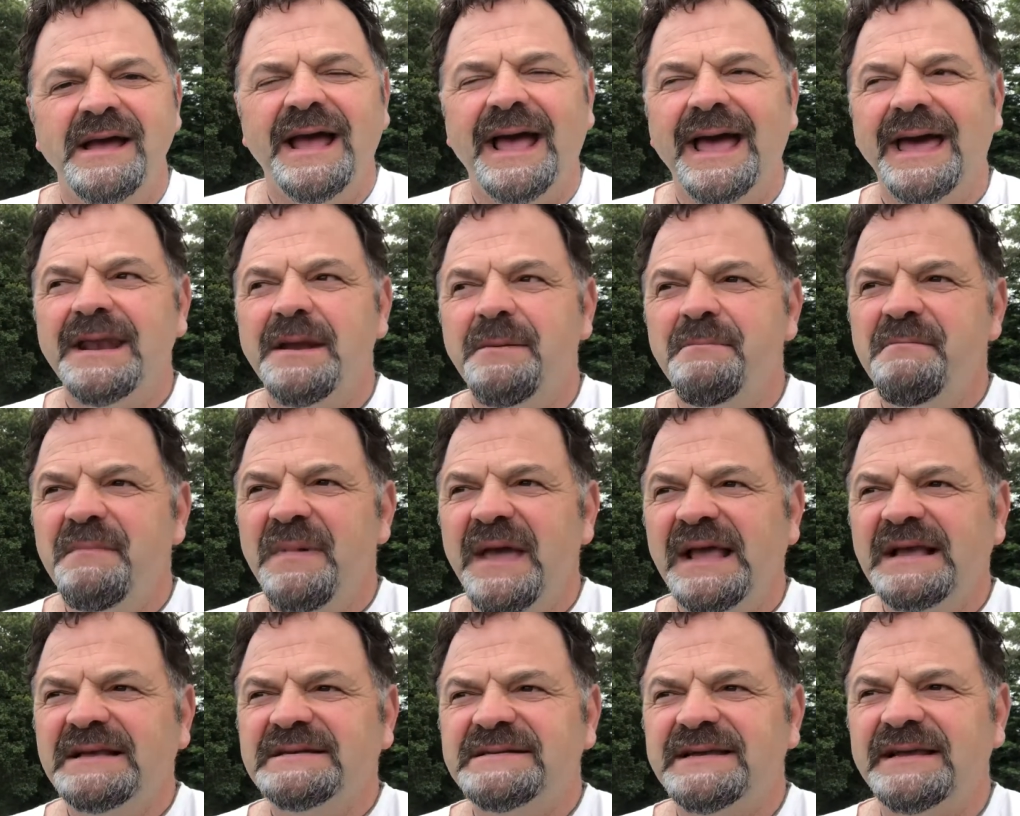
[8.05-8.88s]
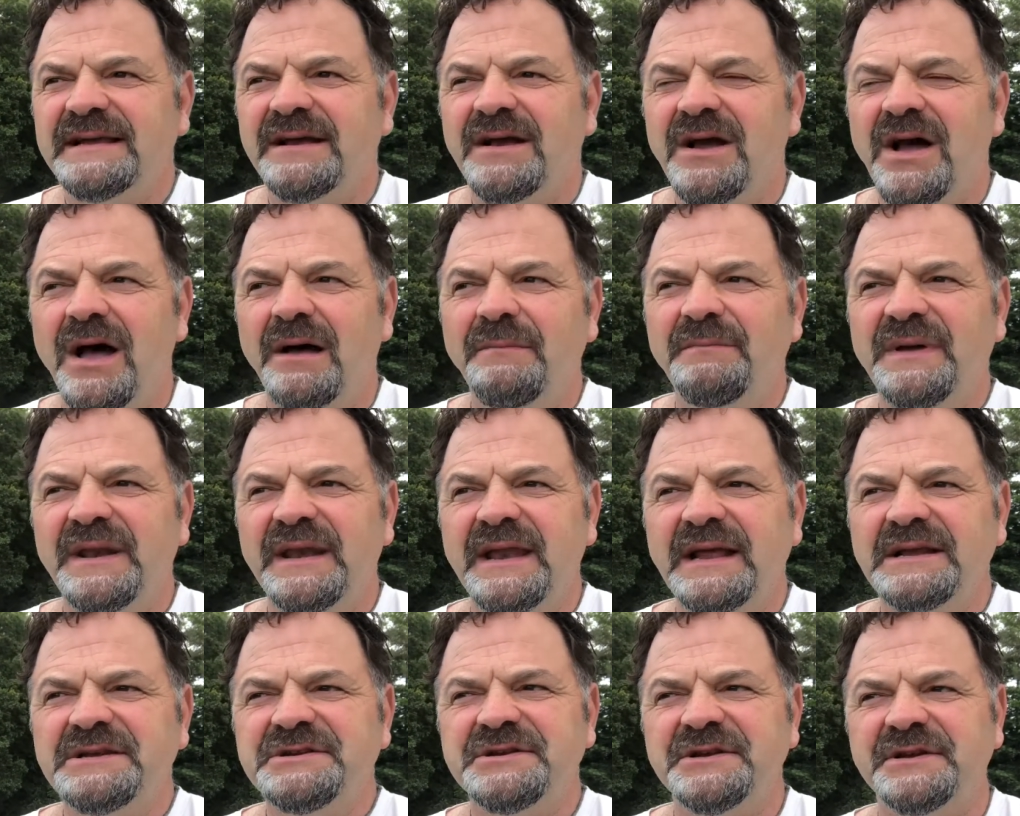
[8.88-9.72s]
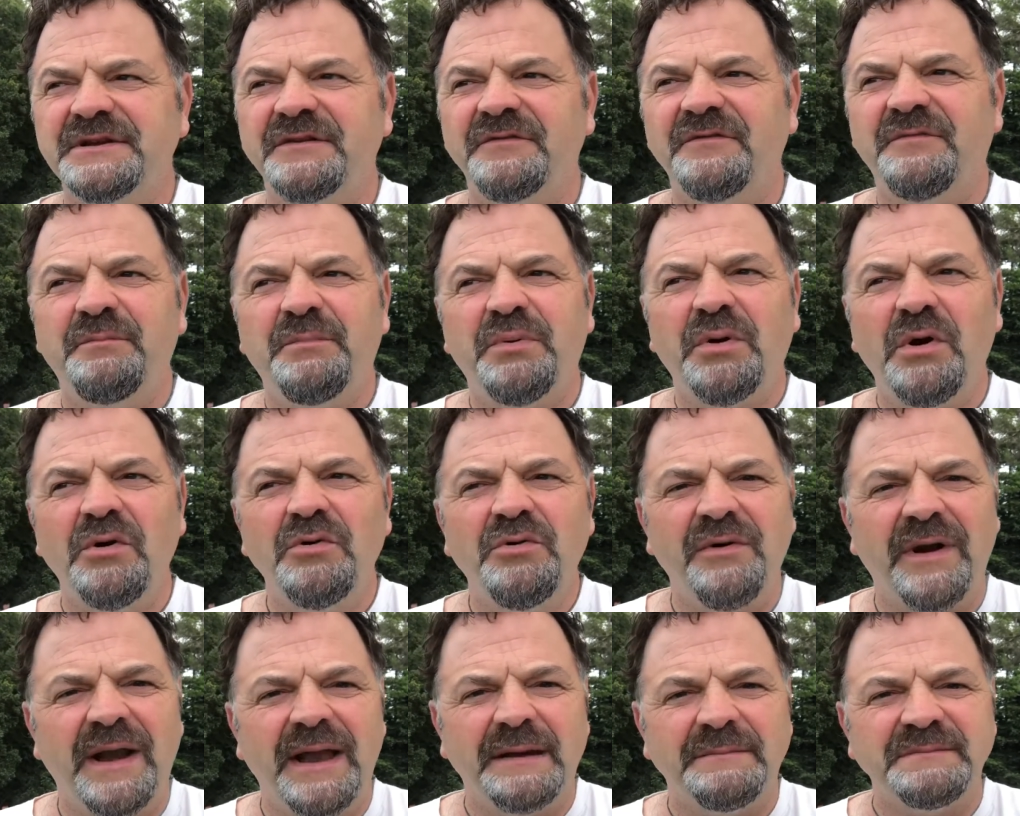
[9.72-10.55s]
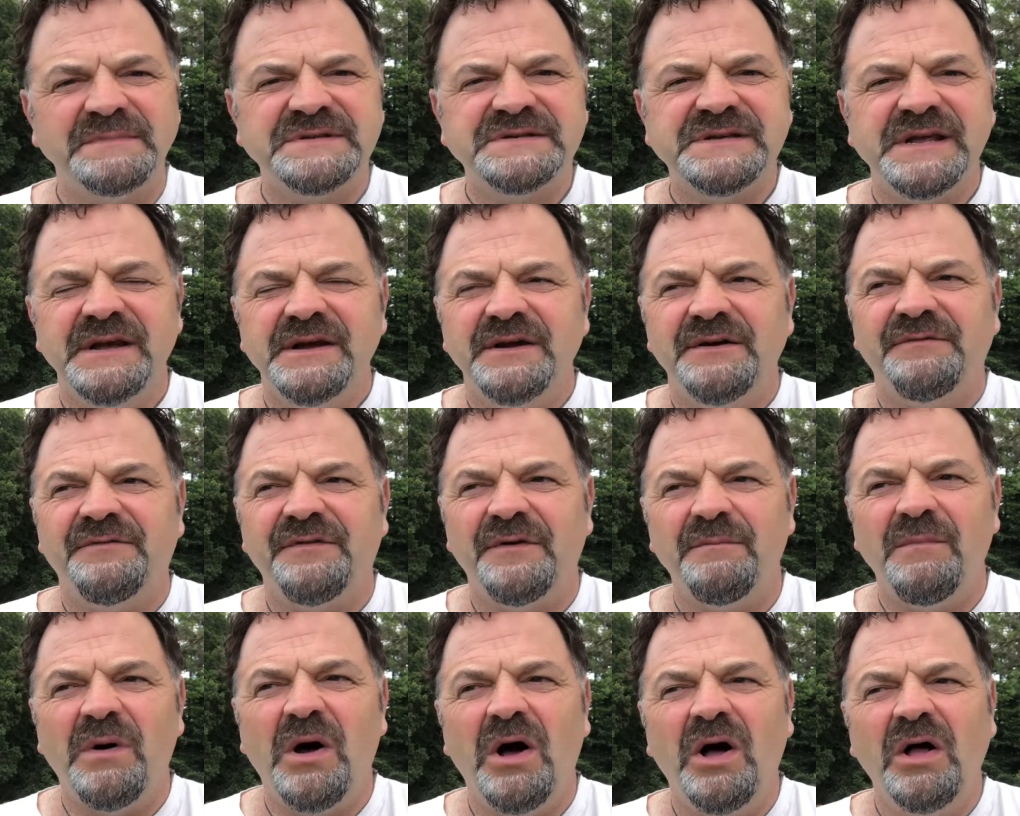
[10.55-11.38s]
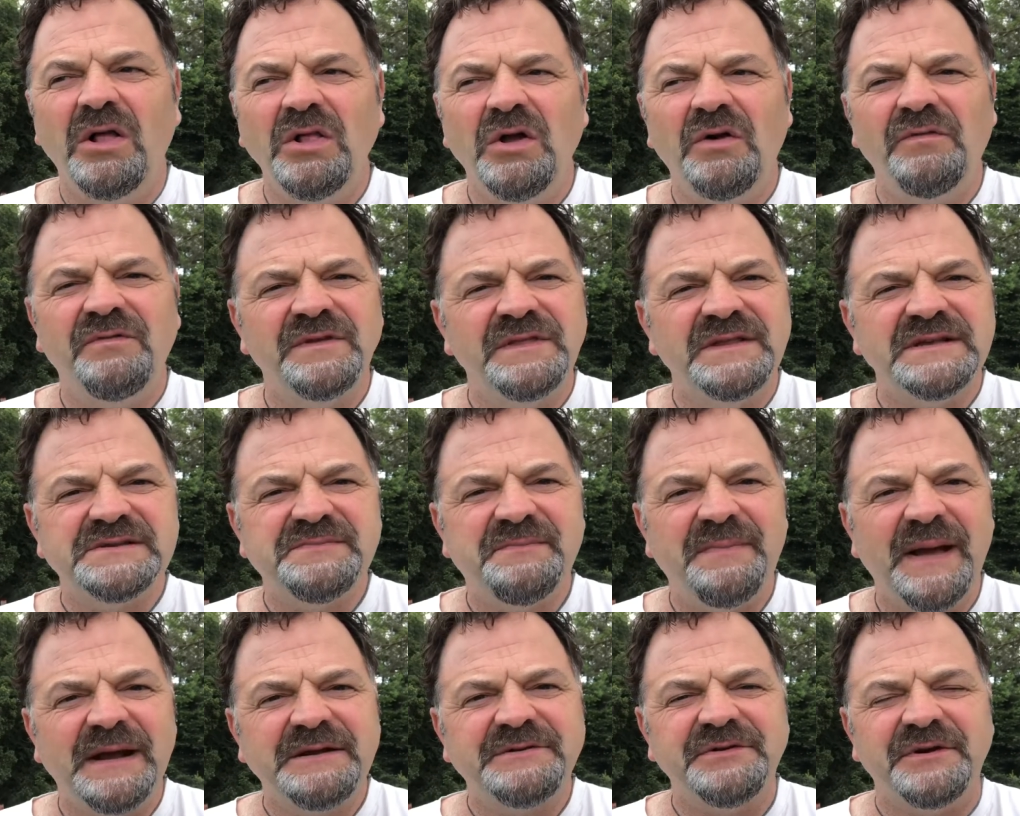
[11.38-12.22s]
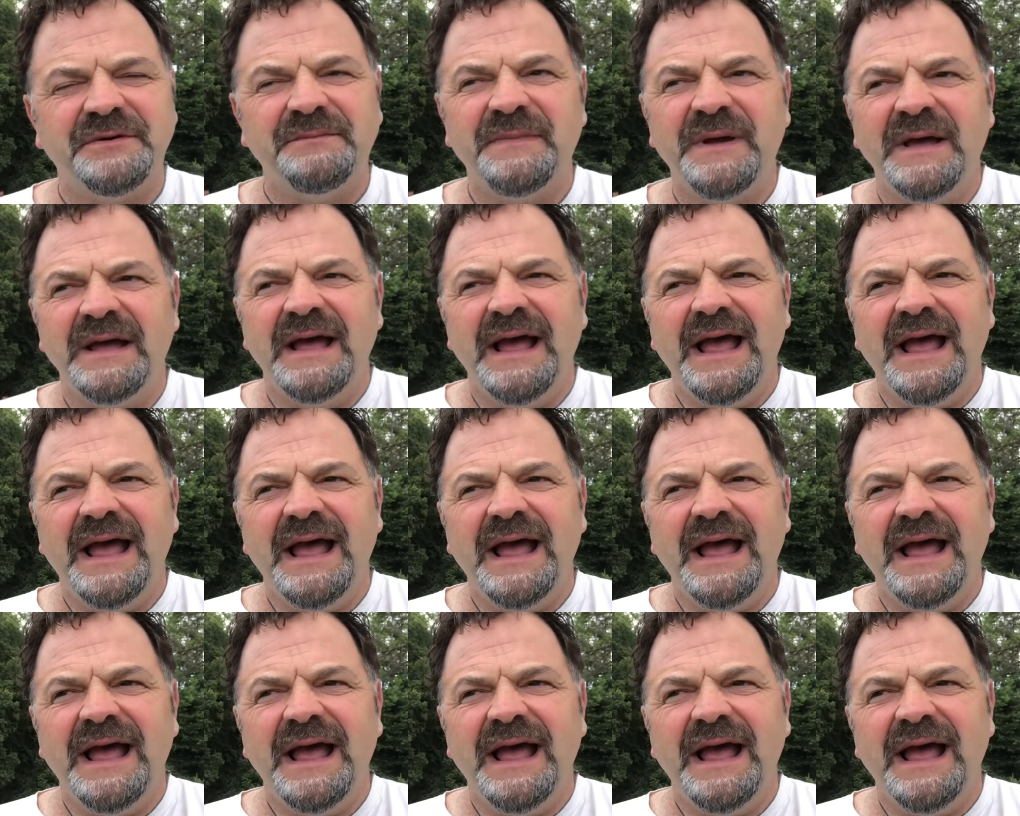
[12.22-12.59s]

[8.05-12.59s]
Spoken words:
An amazing combination of programs from all over the spectrum